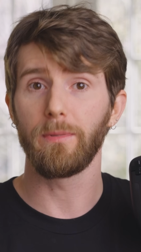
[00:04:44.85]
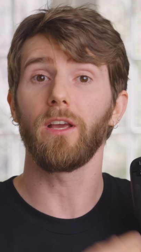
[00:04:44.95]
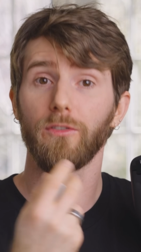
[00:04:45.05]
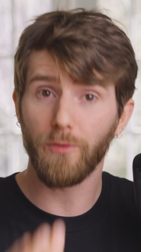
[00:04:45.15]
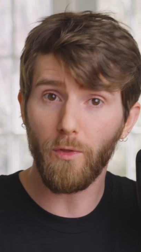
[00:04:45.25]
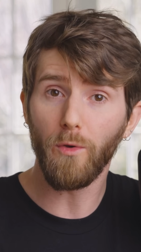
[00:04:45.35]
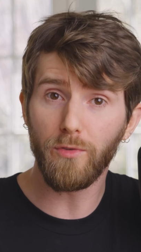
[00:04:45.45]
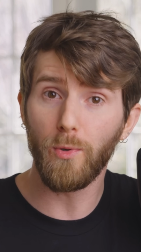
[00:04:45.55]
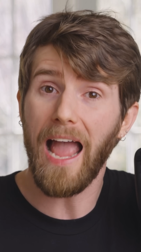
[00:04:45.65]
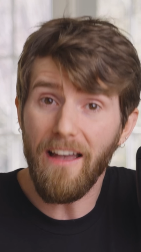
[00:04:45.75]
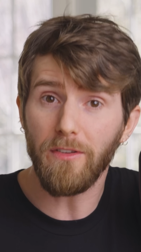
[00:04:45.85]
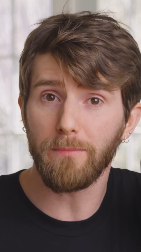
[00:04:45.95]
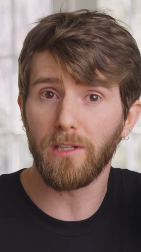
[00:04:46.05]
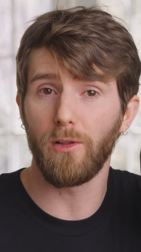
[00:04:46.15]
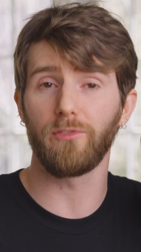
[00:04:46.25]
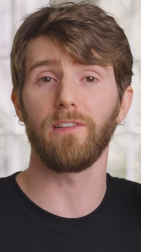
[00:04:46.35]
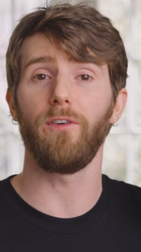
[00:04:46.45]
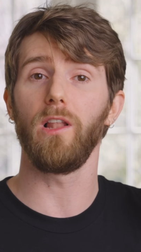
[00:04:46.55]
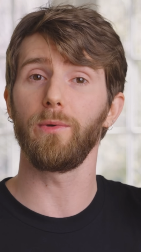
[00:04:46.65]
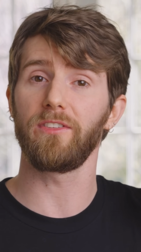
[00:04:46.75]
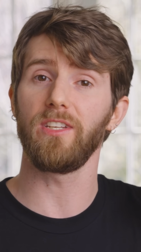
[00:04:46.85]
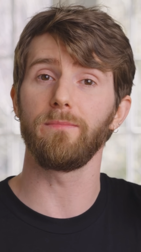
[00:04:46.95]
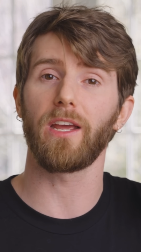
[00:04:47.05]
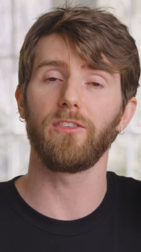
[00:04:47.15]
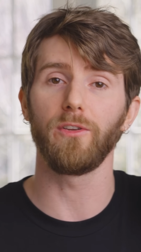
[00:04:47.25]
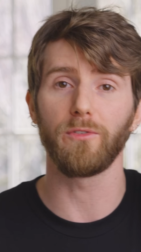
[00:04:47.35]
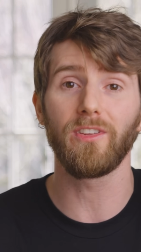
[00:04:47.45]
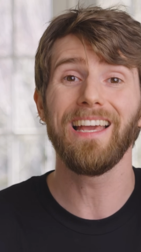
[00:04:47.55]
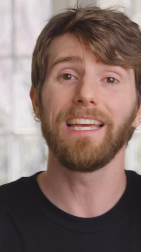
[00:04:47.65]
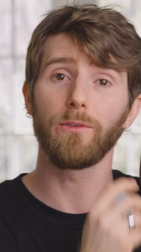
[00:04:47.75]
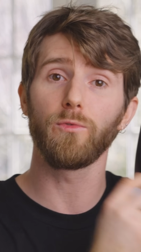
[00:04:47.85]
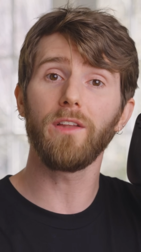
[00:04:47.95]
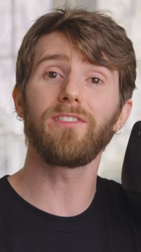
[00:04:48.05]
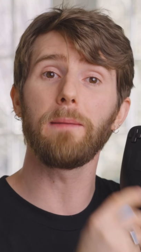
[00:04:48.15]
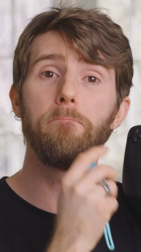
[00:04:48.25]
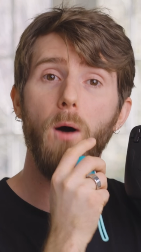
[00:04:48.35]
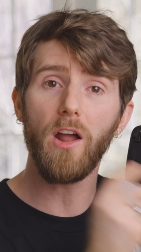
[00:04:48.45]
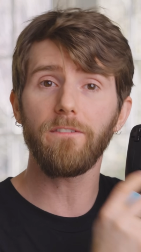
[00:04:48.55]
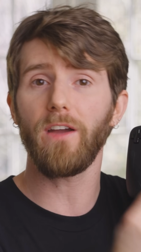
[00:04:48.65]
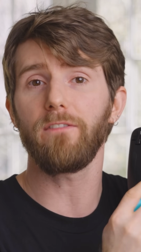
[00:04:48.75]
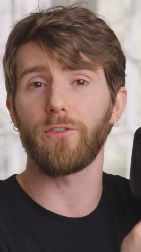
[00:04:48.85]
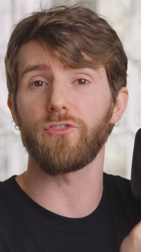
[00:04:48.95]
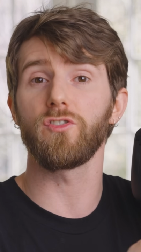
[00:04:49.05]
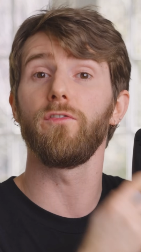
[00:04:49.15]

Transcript: because for those who haven't been closely following Steam Deck news, it runs a modified version